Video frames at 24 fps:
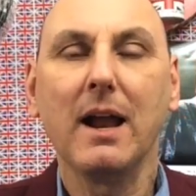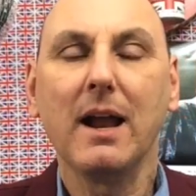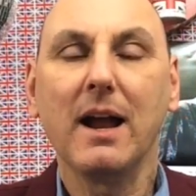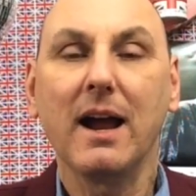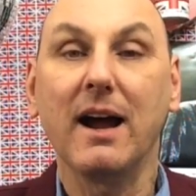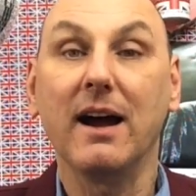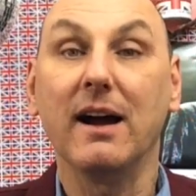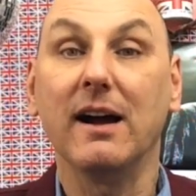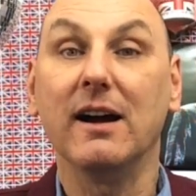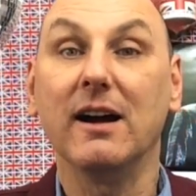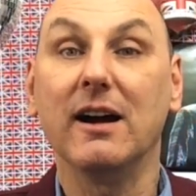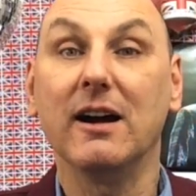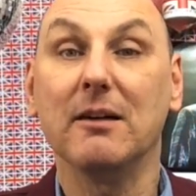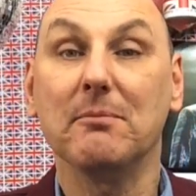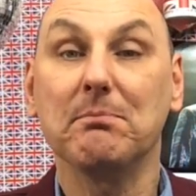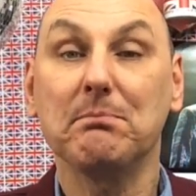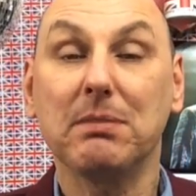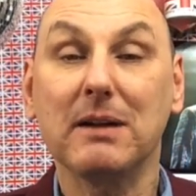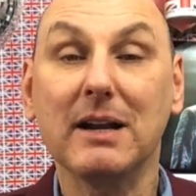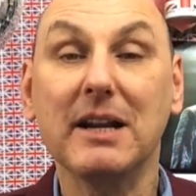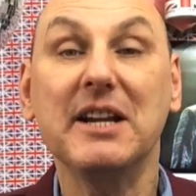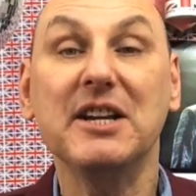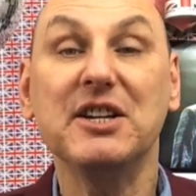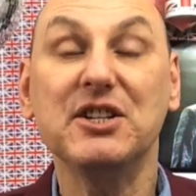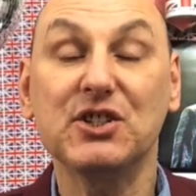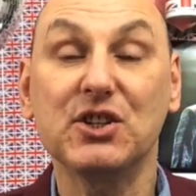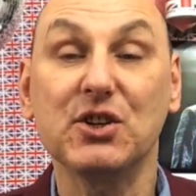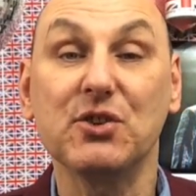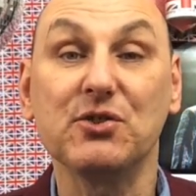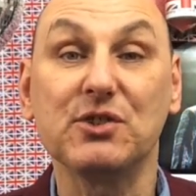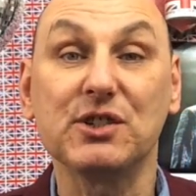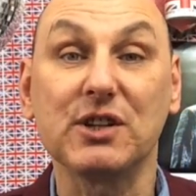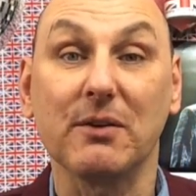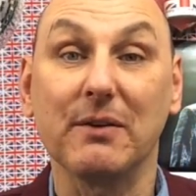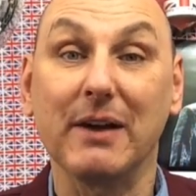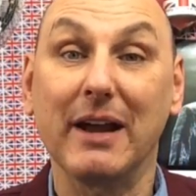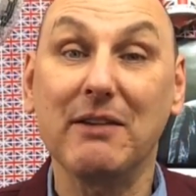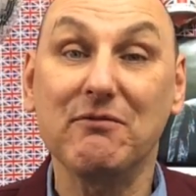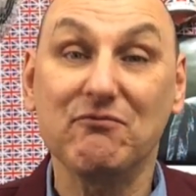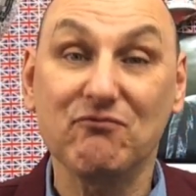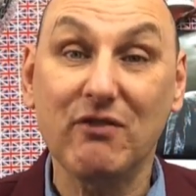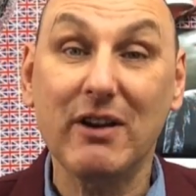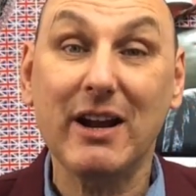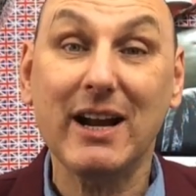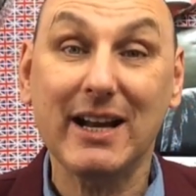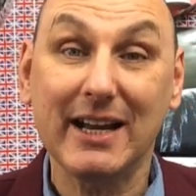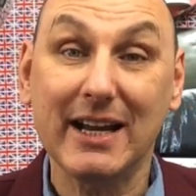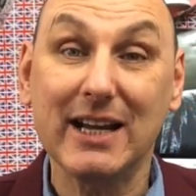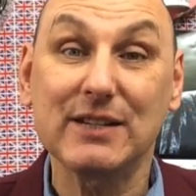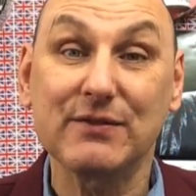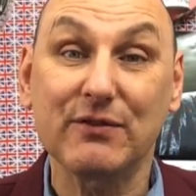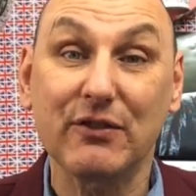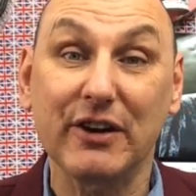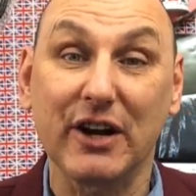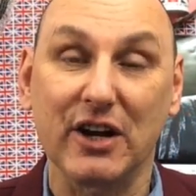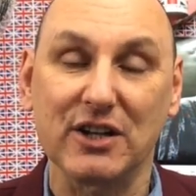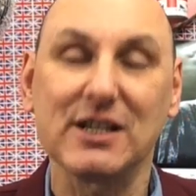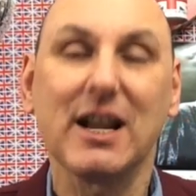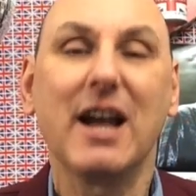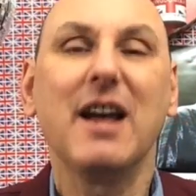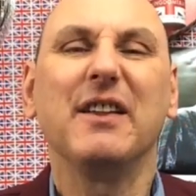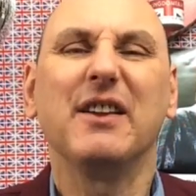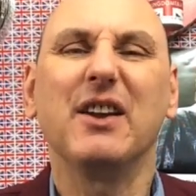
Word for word: uh, please do so. It really is very nice.